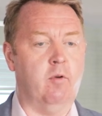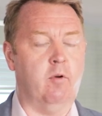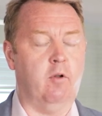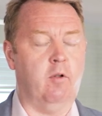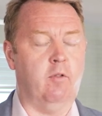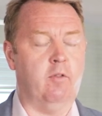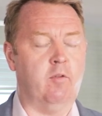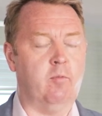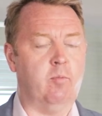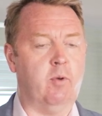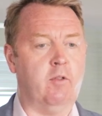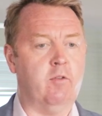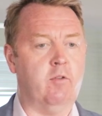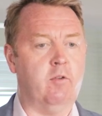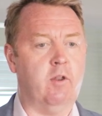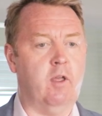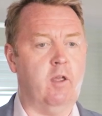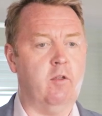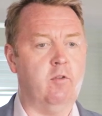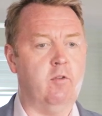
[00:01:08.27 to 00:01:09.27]
on this
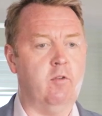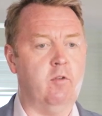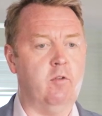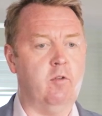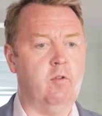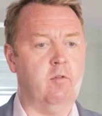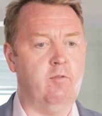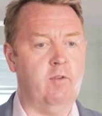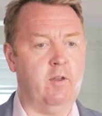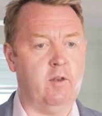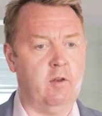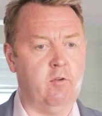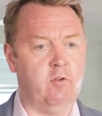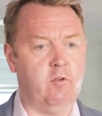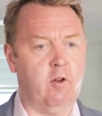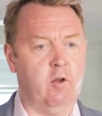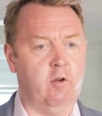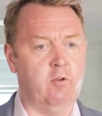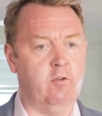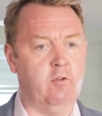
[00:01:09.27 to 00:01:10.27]
presentation: a bit
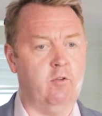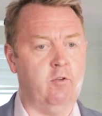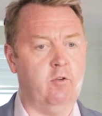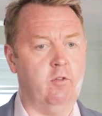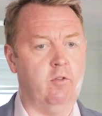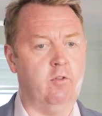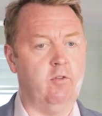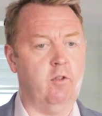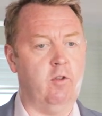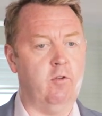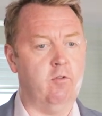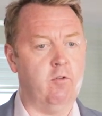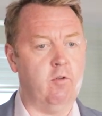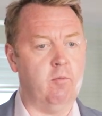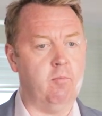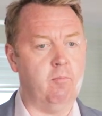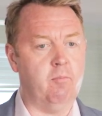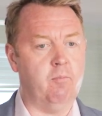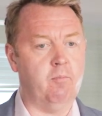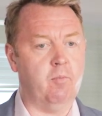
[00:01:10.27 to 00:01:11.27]
introduction to the
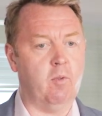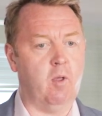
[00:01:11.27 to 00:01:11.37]
syndrome,